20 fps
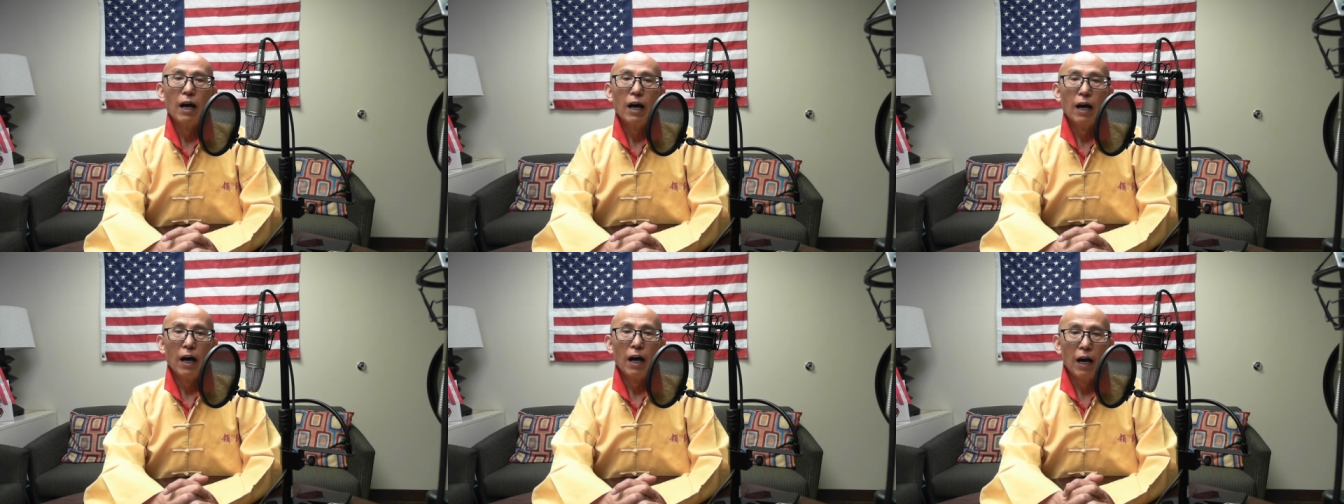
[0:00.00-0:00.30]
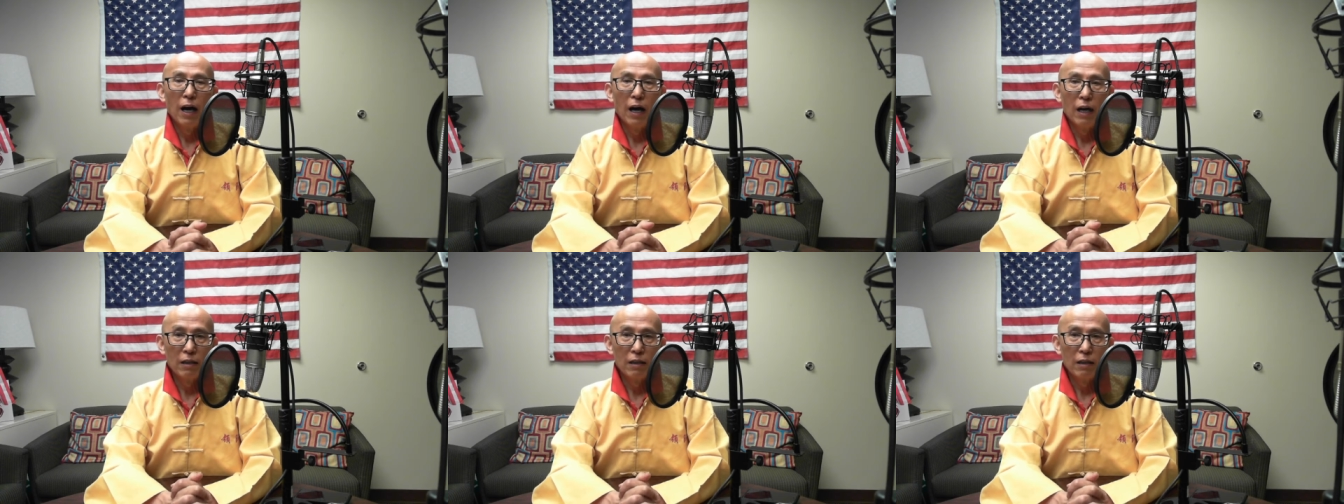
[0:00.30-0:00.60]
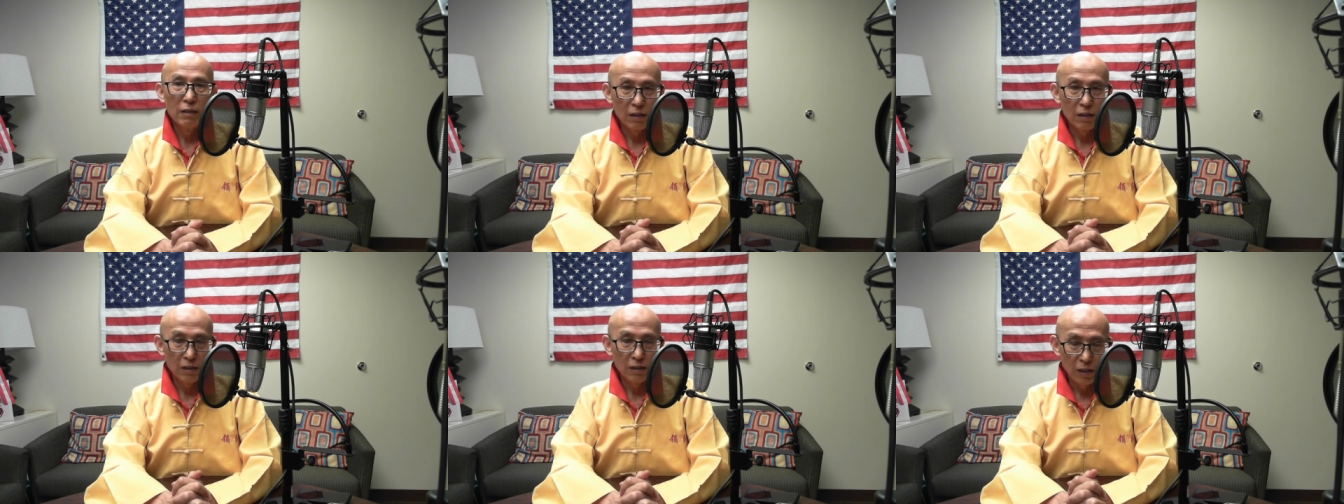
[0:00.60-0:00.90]

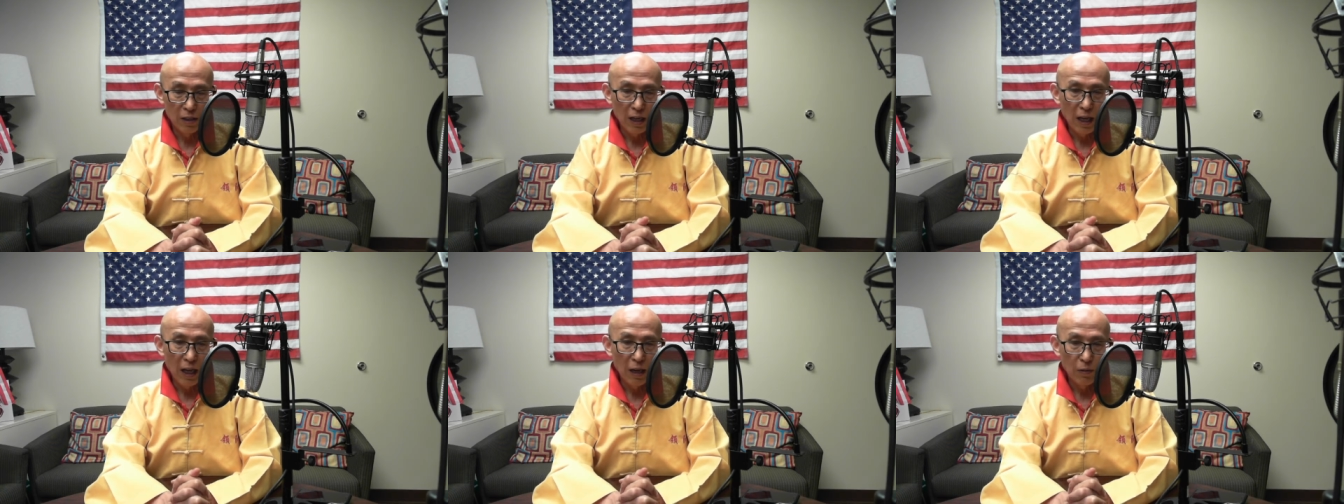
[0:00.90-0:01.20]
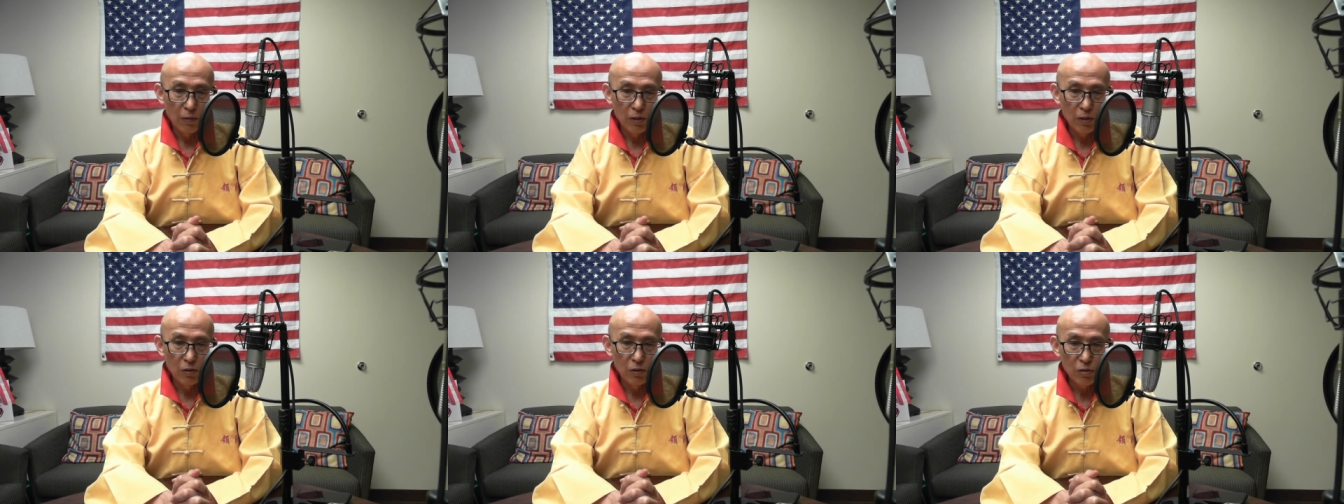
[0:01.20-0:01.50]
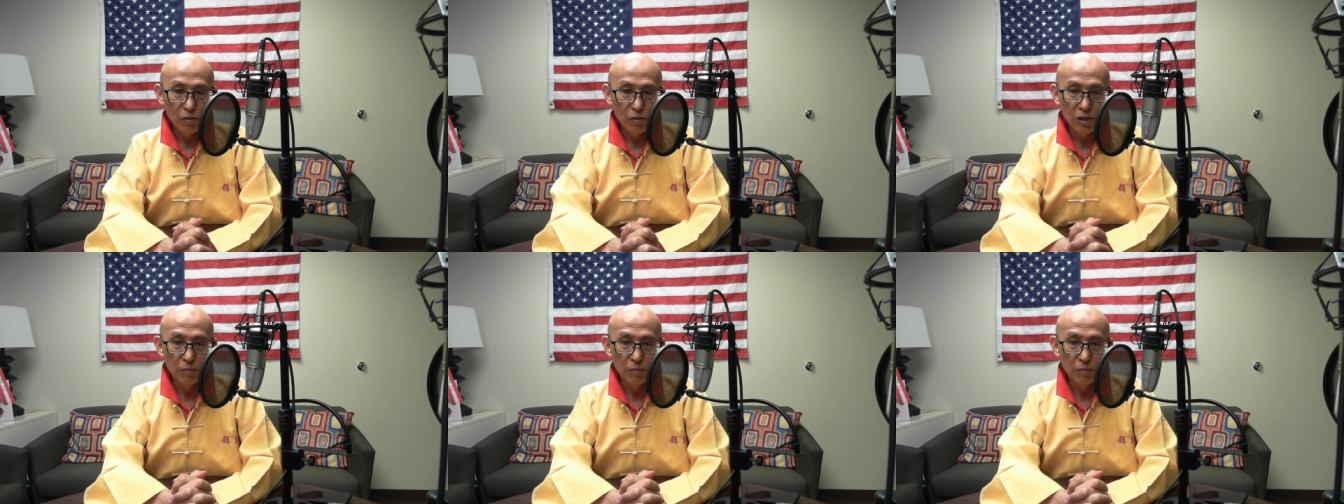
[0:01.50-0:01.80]
And today we
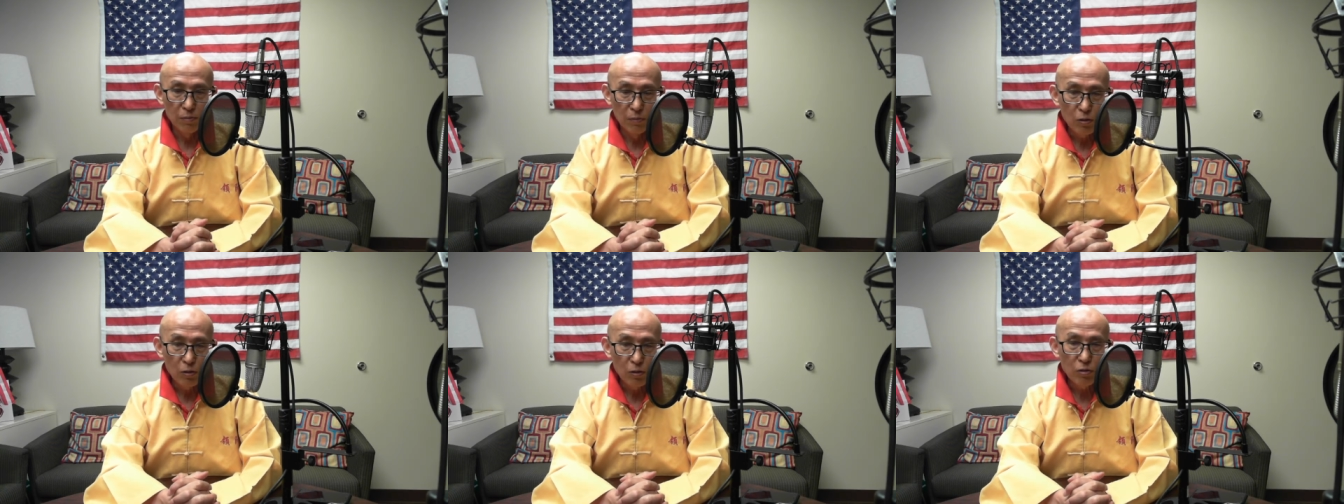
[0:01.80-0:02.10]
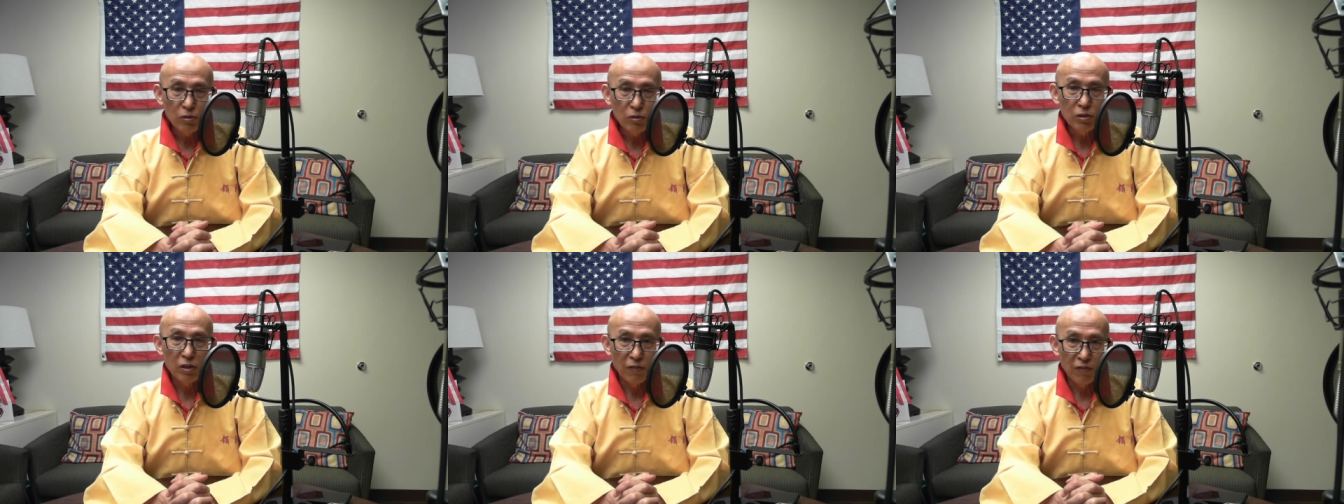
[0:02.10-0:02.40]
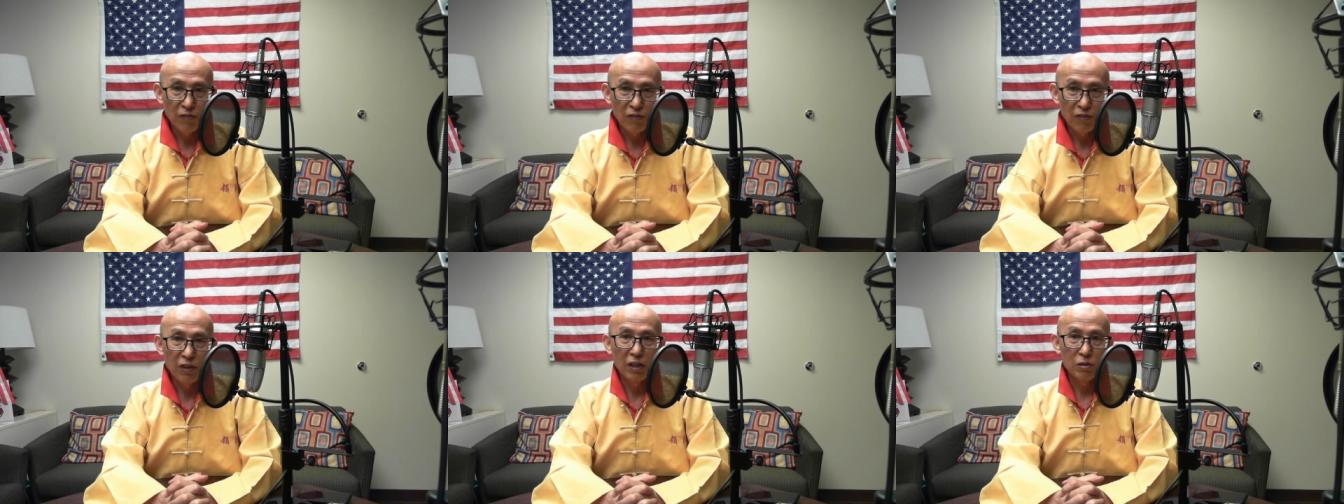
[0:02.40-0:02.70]
use the most of
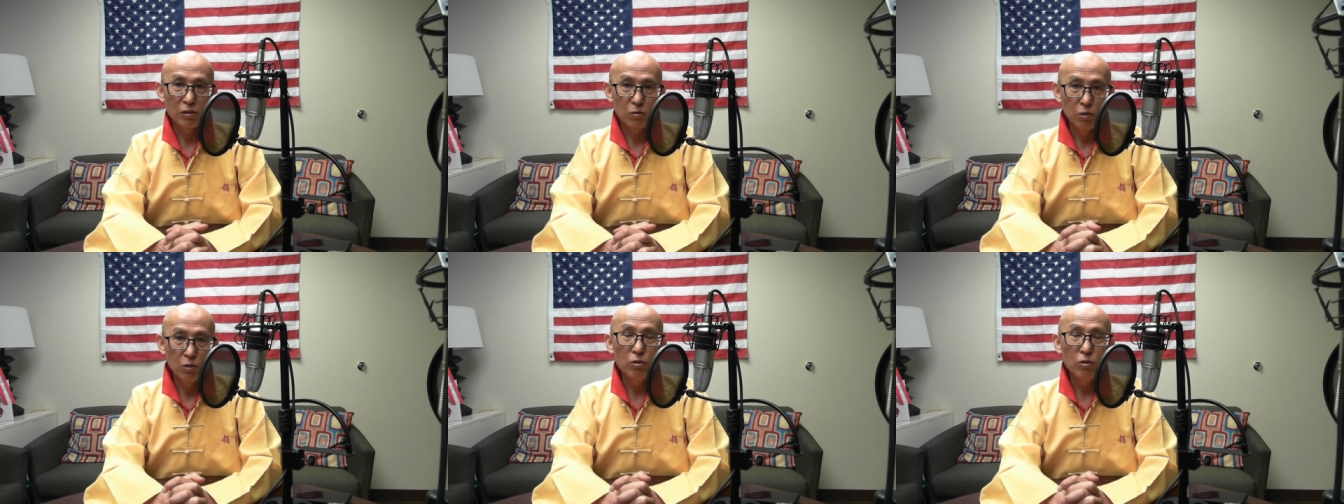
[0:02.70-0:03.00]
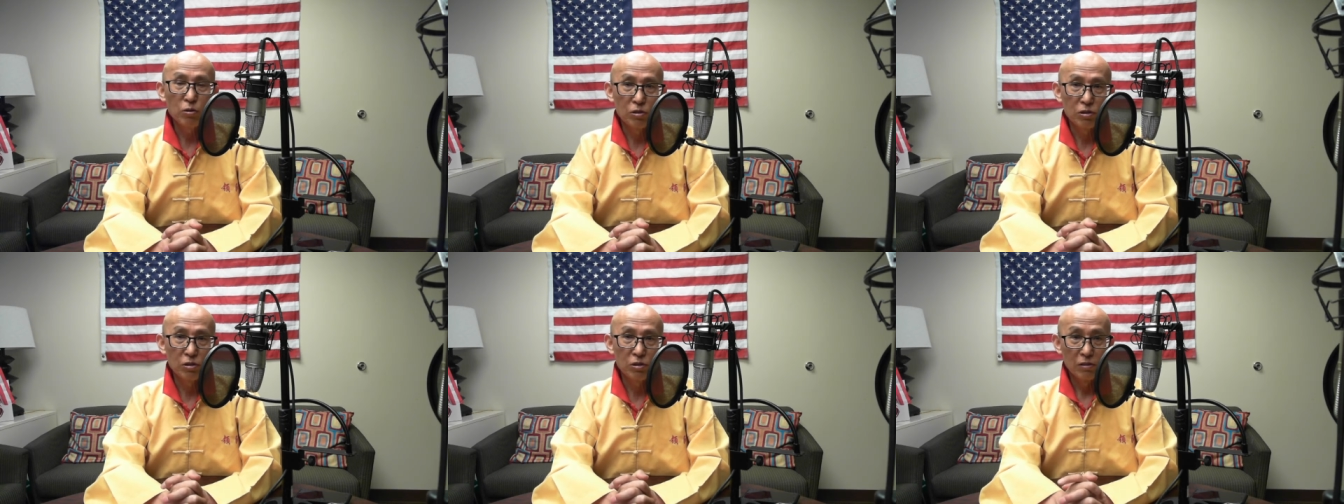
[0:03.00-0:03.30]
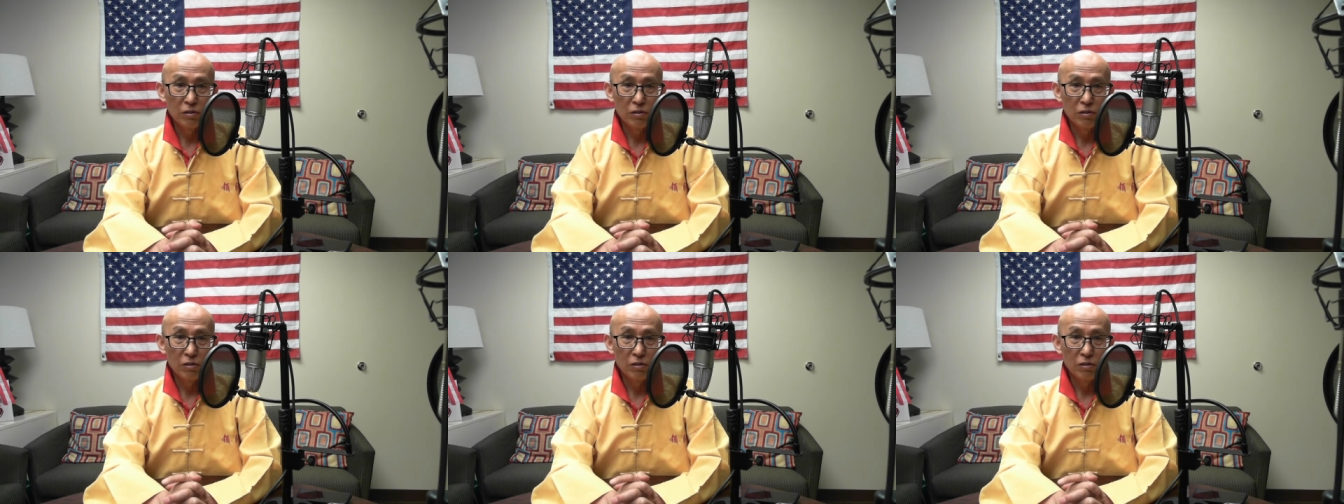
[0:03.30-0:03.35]
things we use.